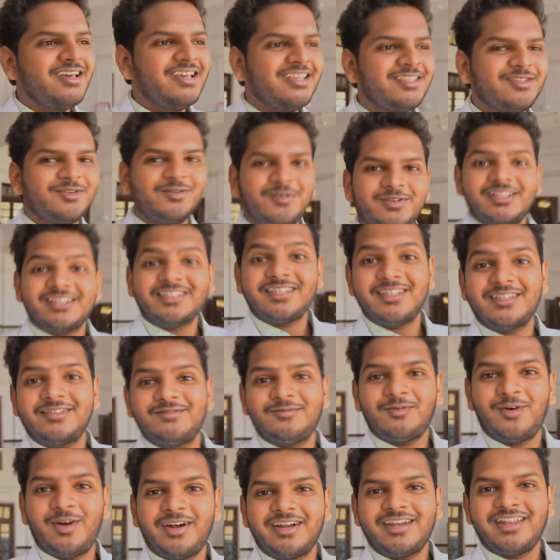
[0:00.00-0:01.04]
So this is
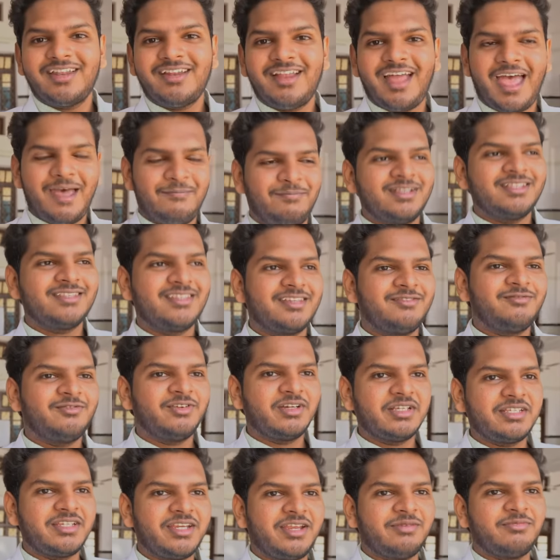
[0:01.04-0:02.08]
what happens in
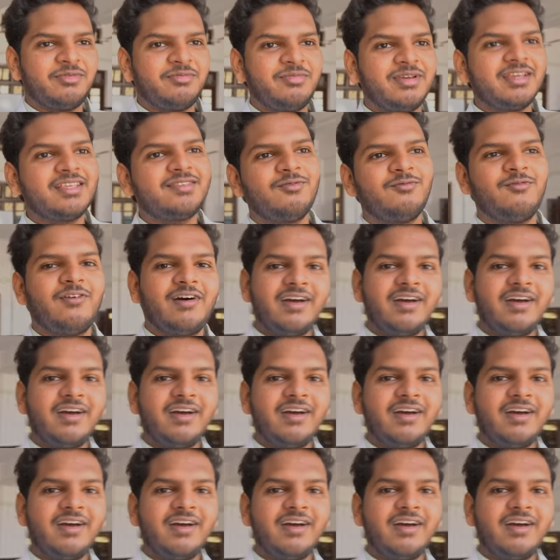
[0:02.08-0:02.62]
first year MBBS.